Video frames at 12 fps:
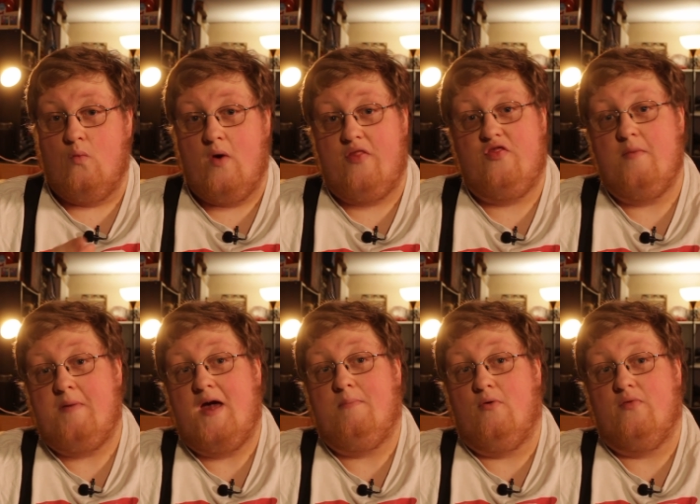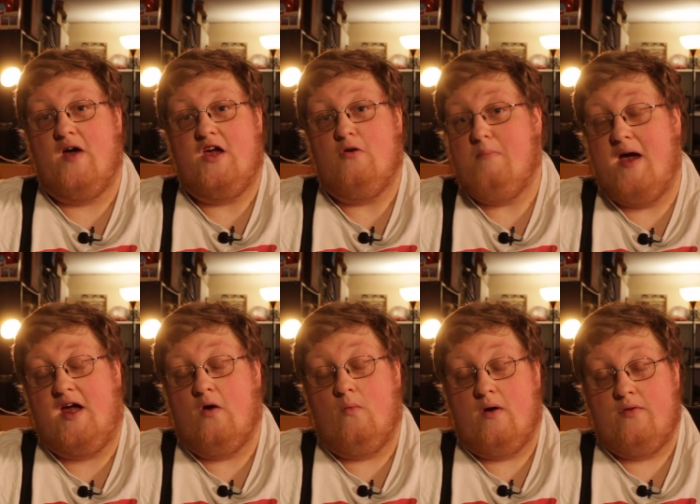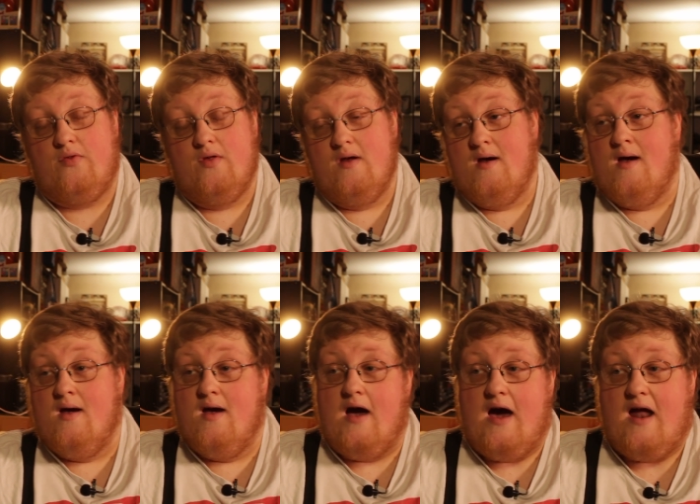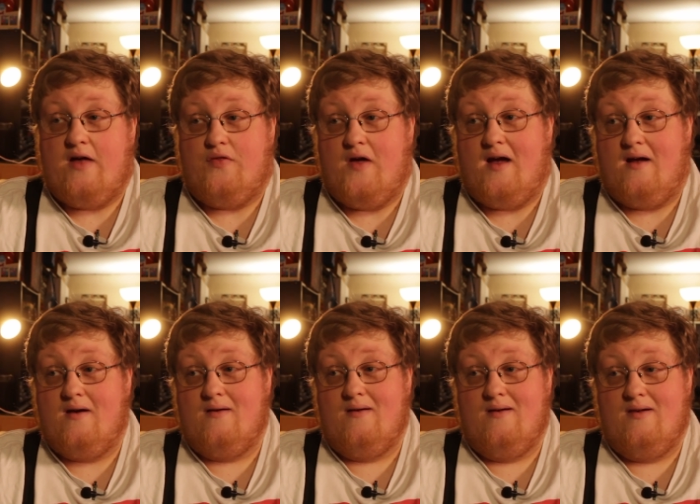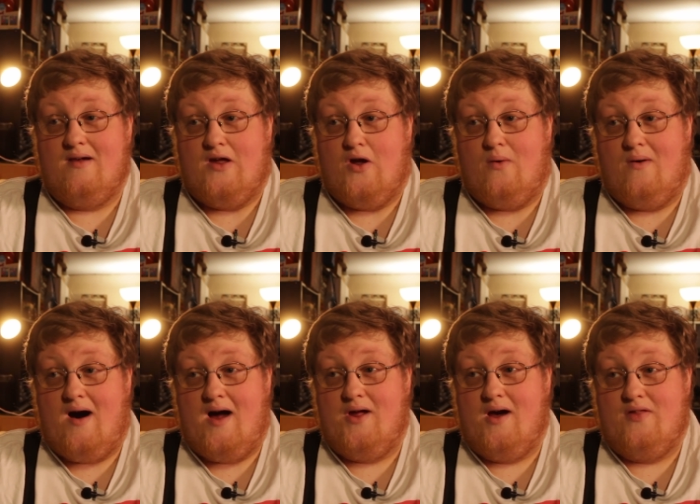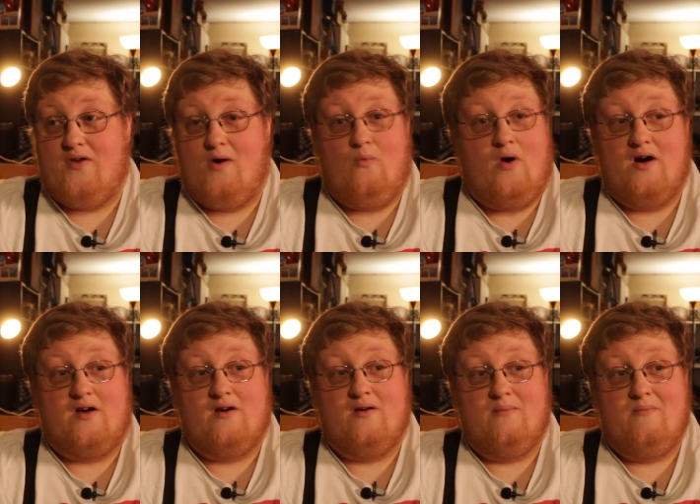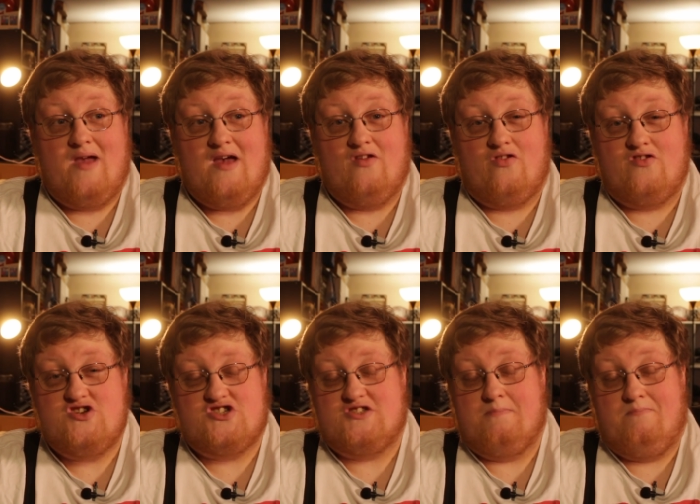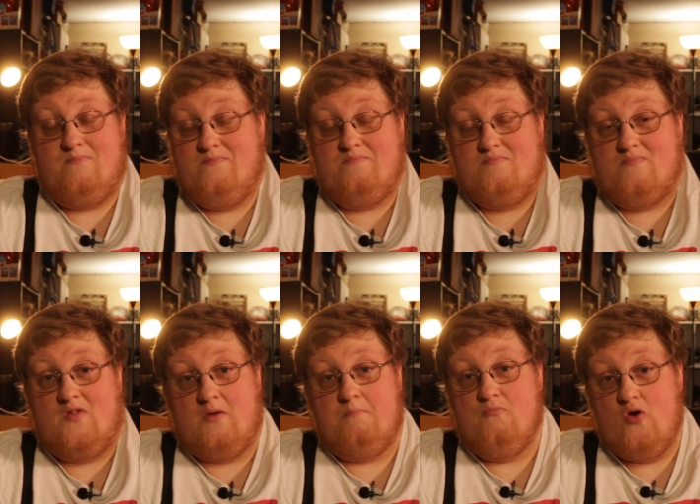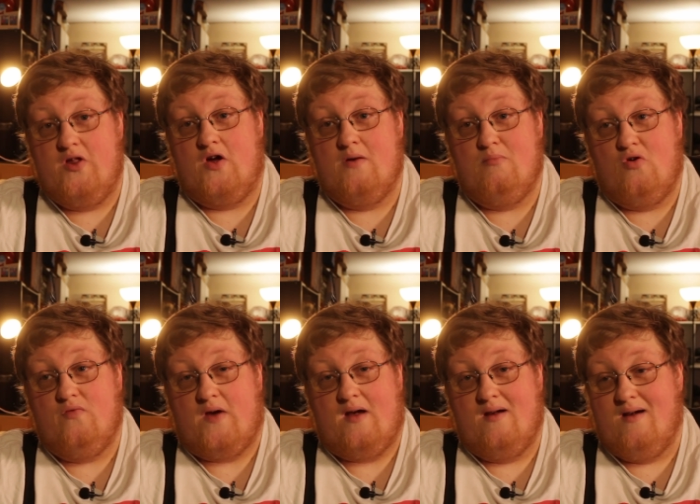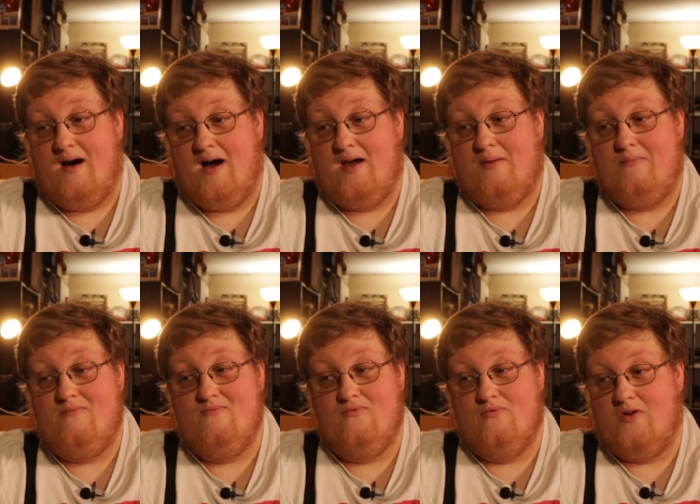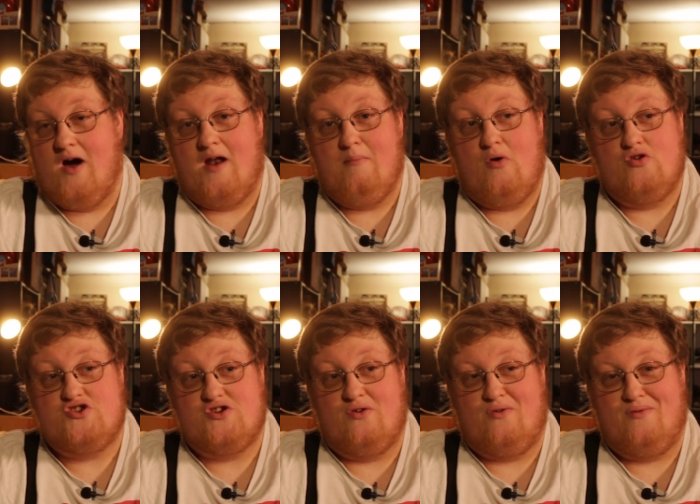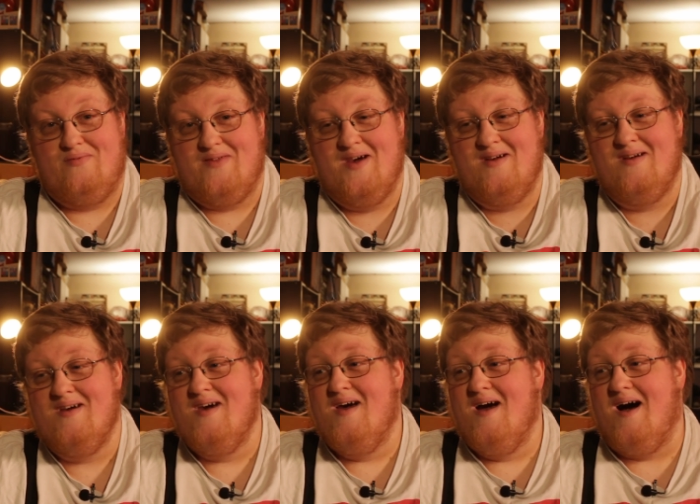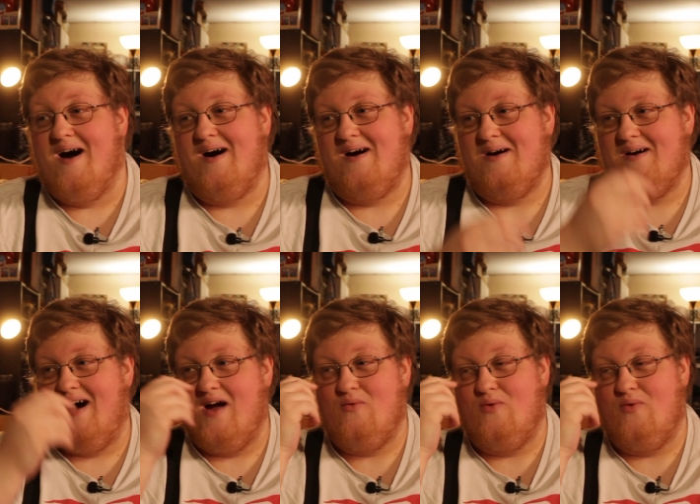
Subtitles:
with the people that you make it with. And I think, you know, I thought Wonka is just a really good movie. I got emotional. I